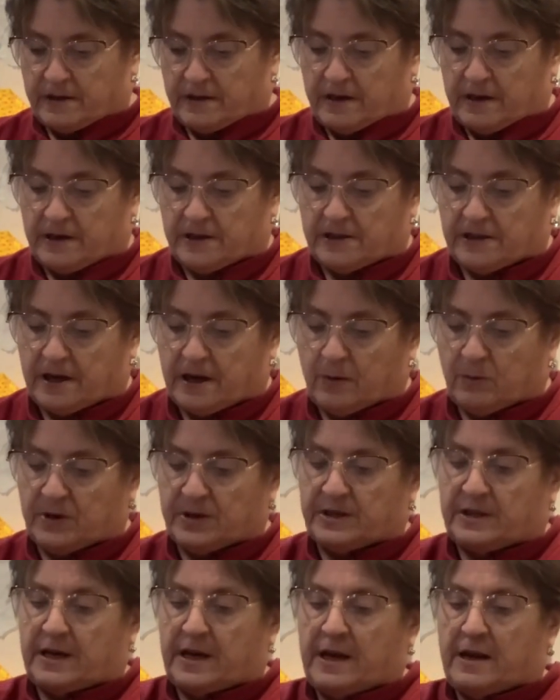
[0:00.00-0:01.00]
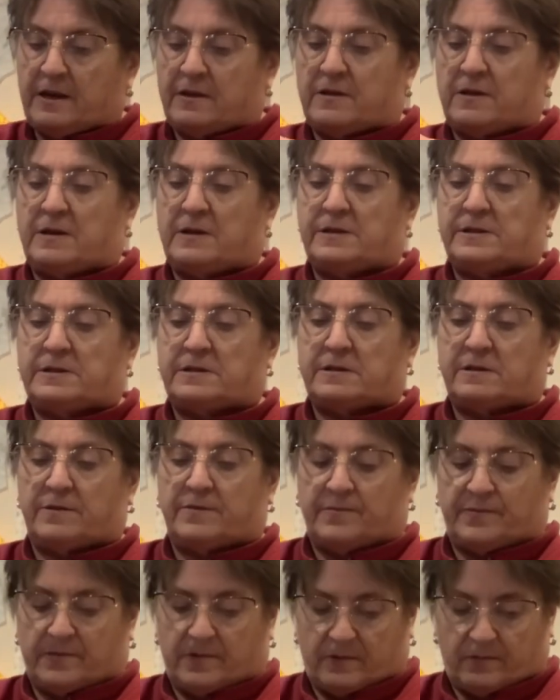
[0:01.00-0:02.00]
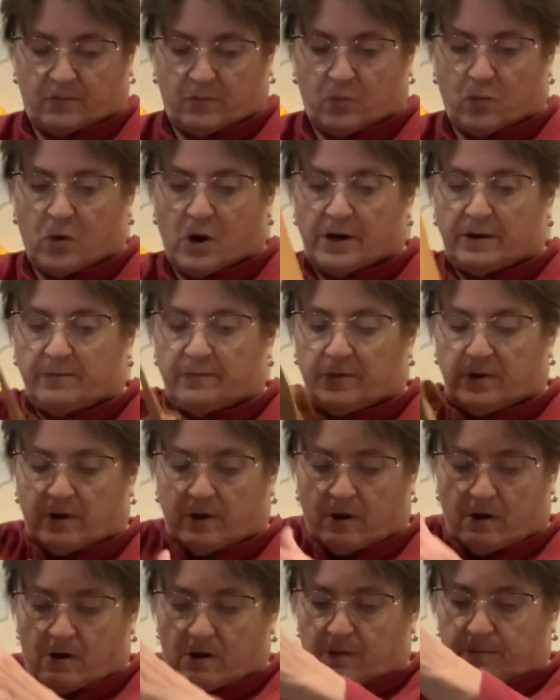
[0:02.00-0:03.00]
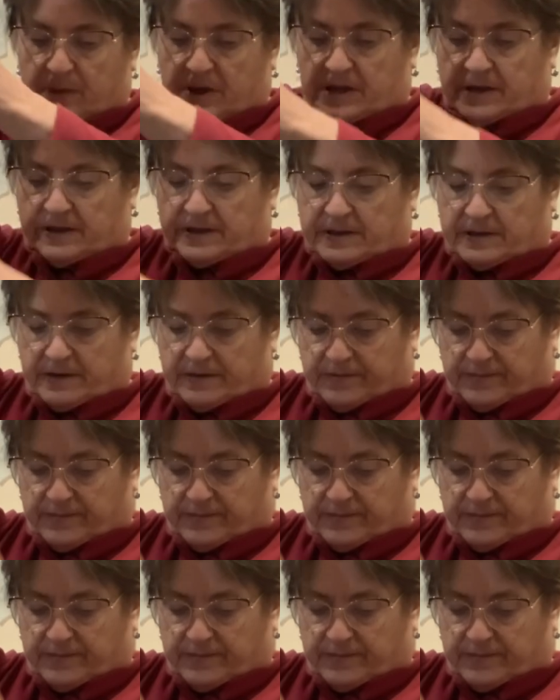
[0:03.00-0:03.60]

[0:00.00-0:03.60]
is I would take this one long piece